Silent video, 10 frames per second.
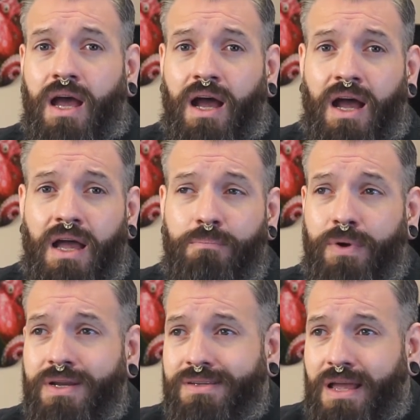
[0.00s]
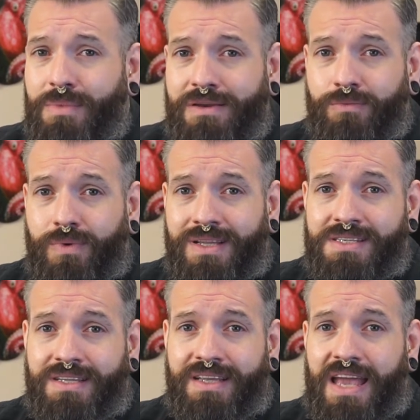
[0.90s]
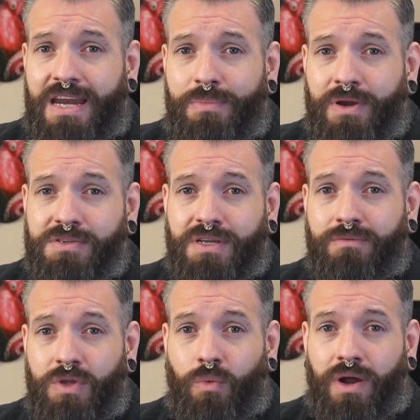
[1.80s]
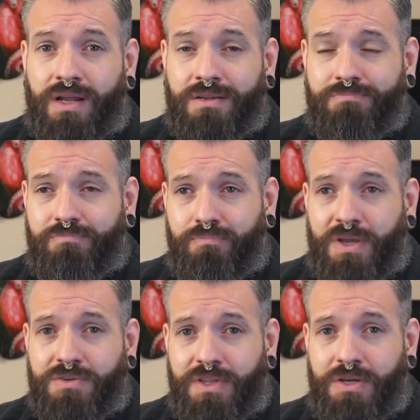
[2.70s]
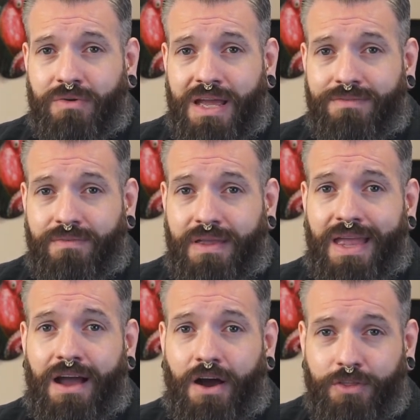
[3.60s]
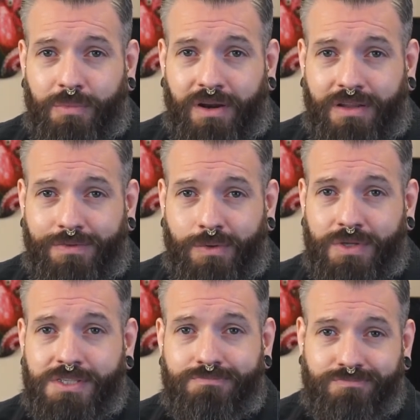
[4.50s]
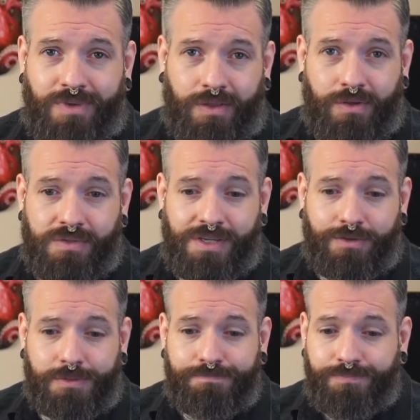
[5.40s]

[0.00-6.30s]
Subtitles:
But I mean, realistically, any piercing, you want to make sure that you don't have other bodily fluids on those either.